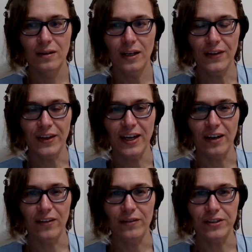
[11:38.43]
And the cat
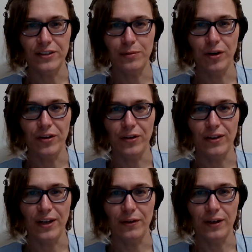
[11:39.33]
will never disappoint her in
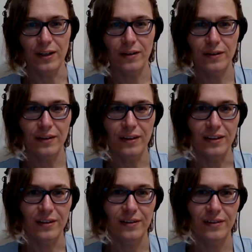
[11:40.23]
that way.
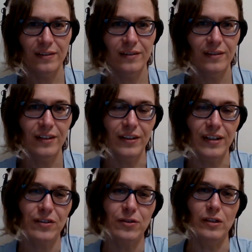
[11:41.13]
And, you know,
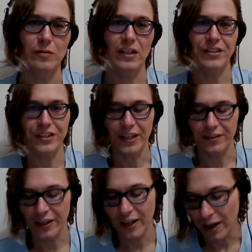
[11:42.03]
that's cool. I'm glad she has
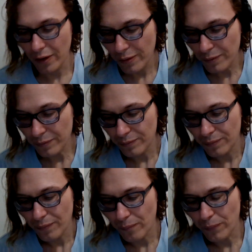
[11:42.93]
the cat.
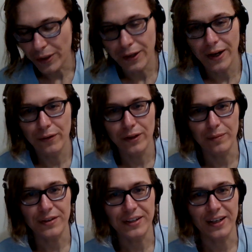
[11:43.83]
But I really
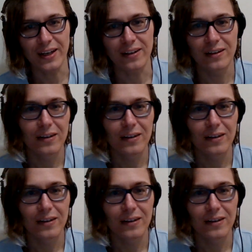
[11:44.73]
miss the cat.